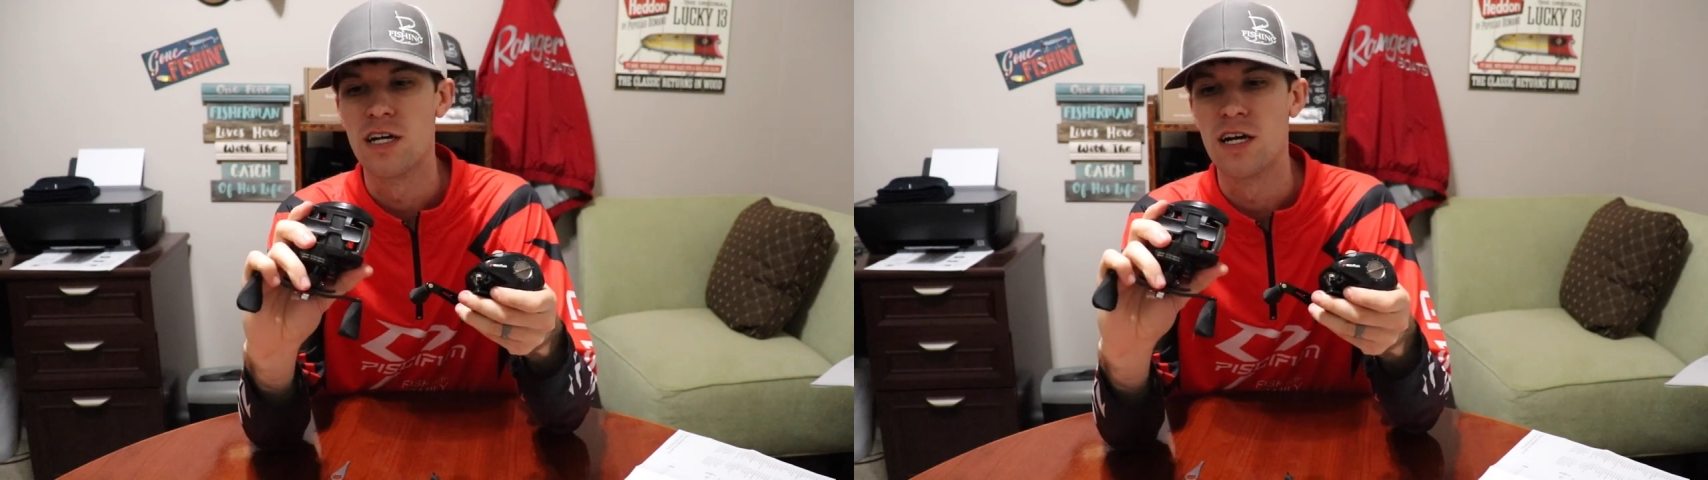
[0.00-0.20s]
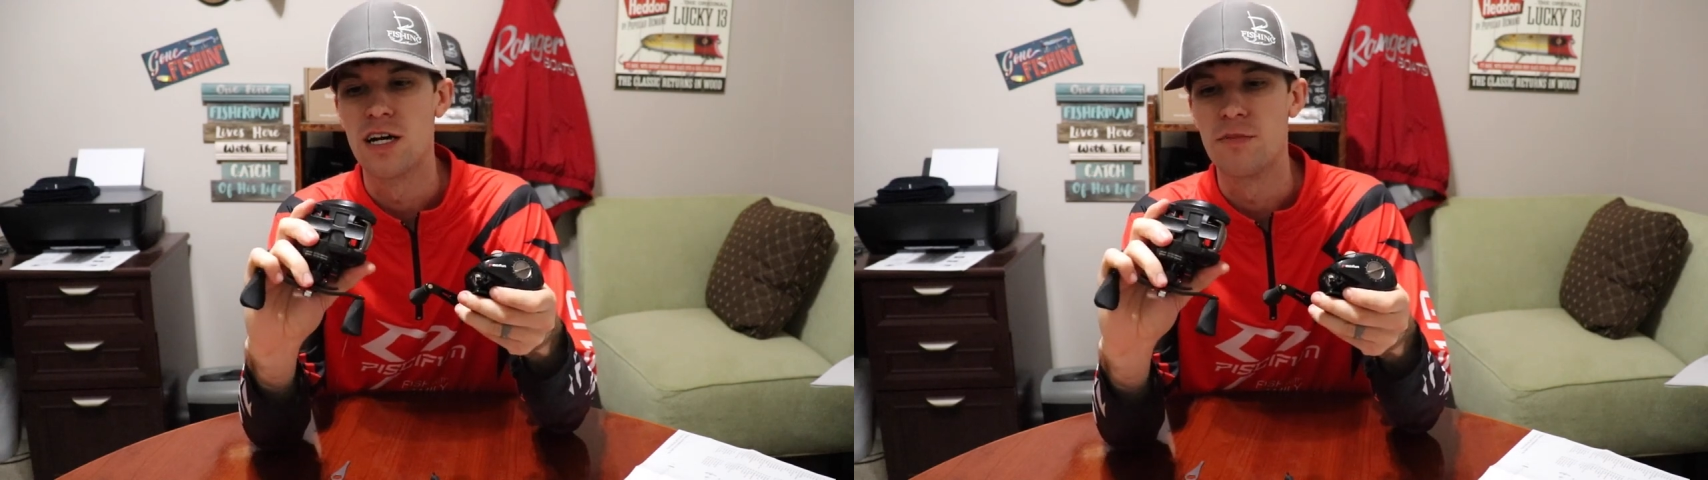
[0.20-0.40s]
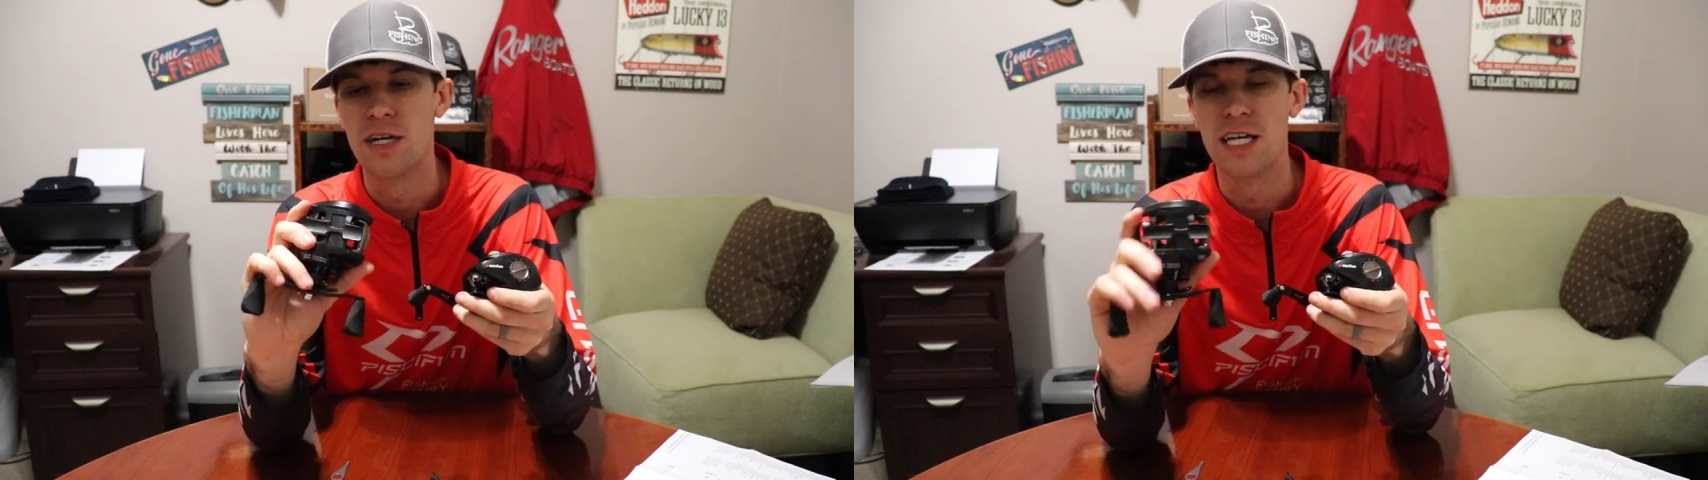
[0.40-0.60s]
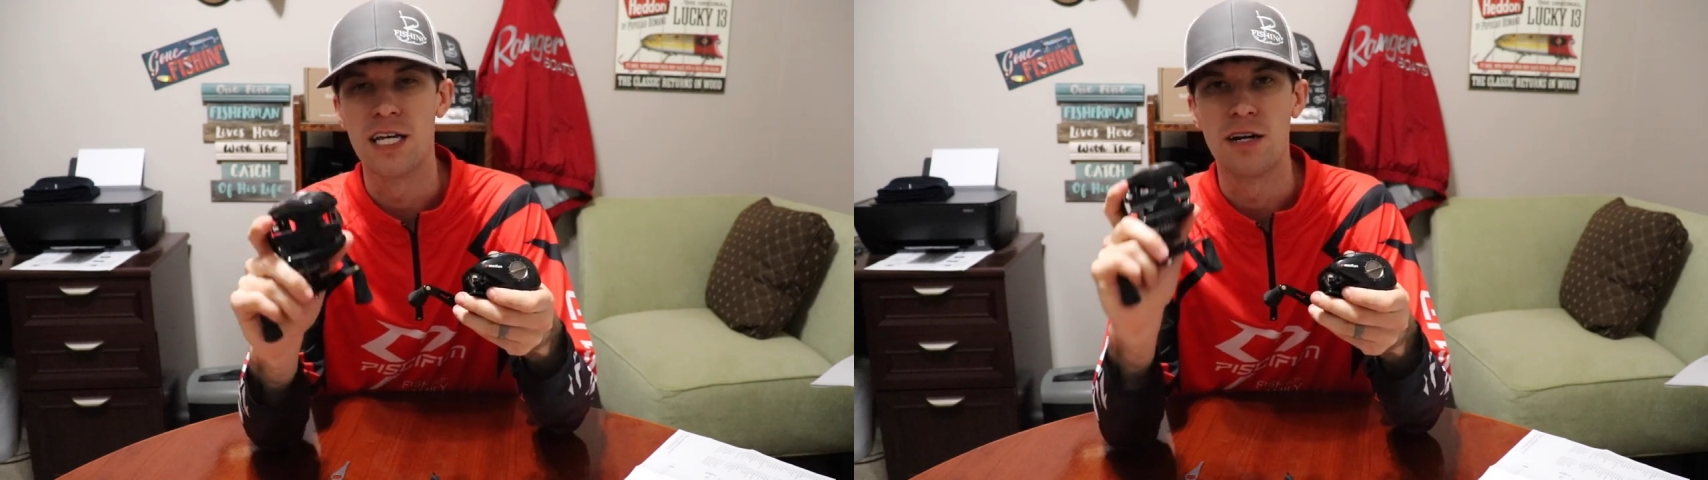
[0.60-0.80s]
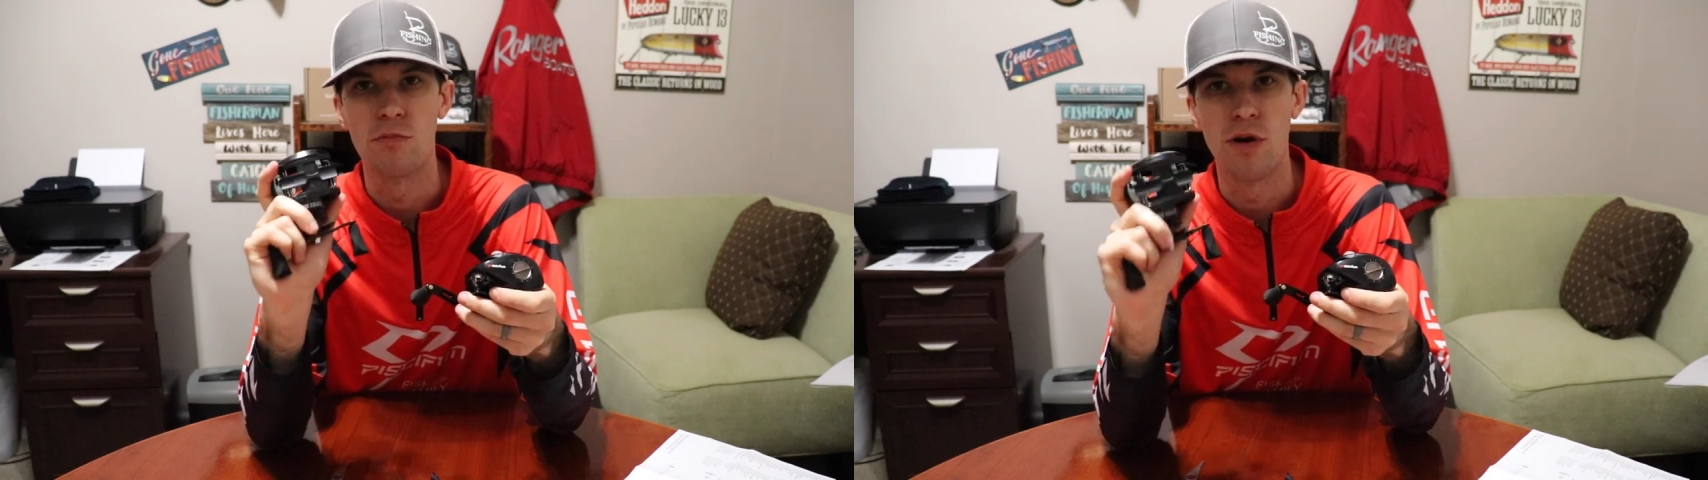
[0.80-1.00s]
Um,
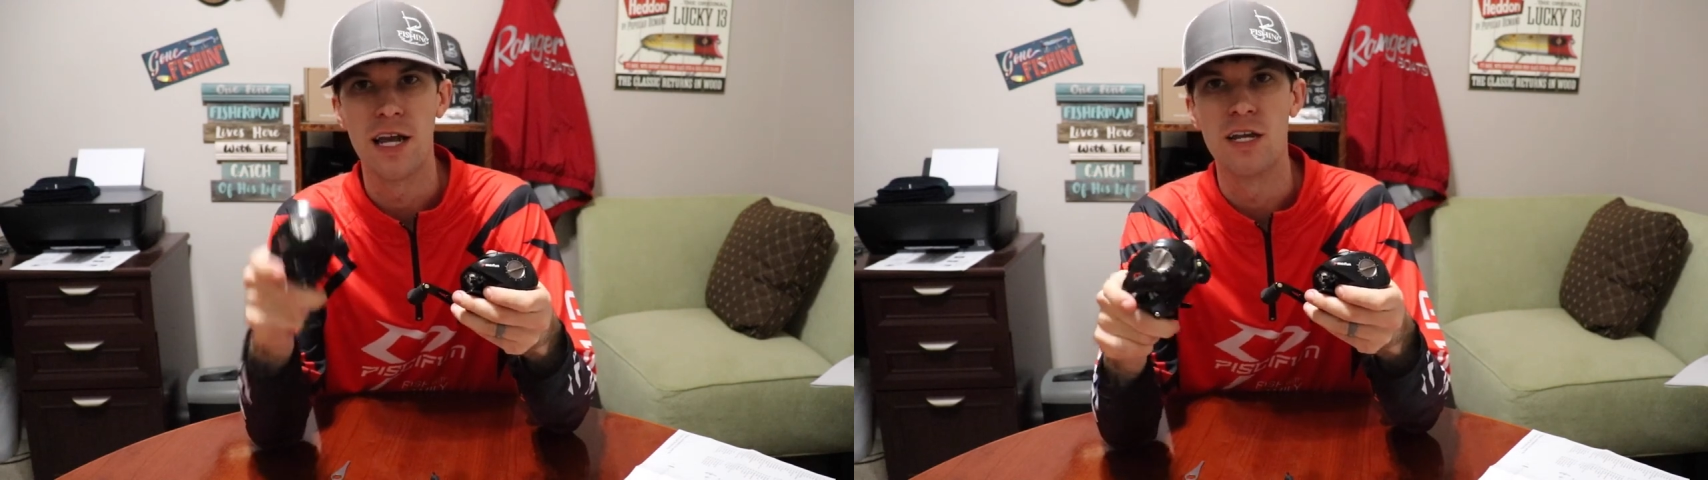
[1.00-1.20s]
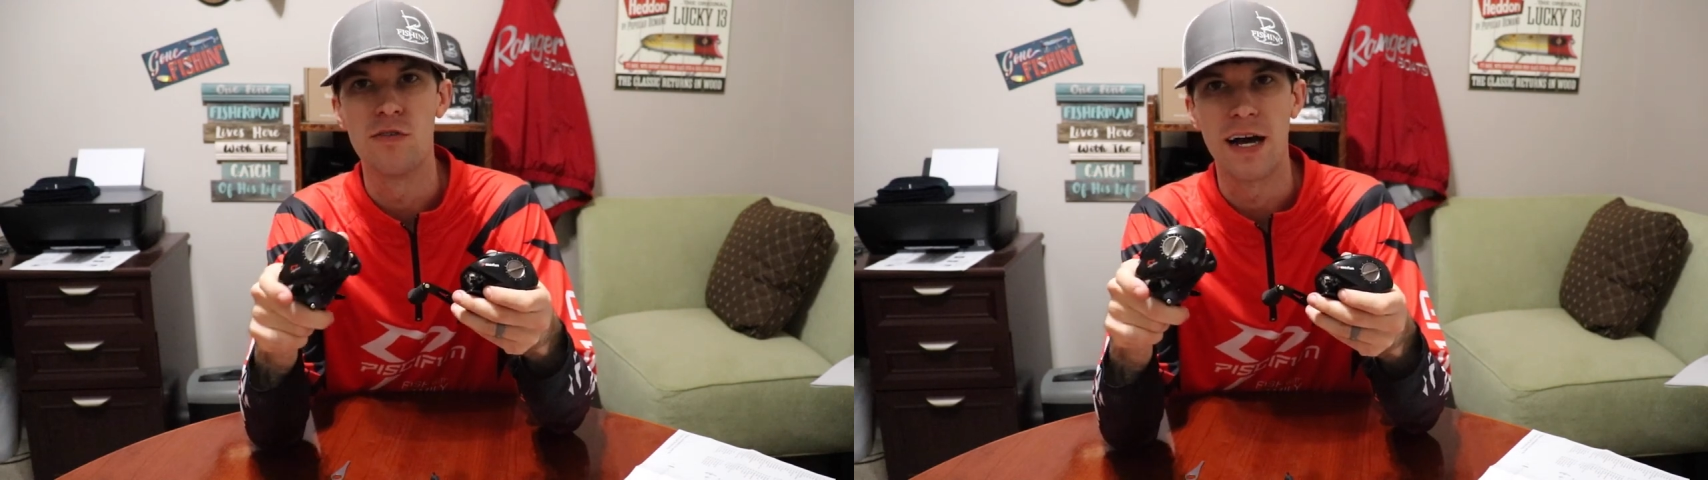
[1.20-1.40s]
again, brand new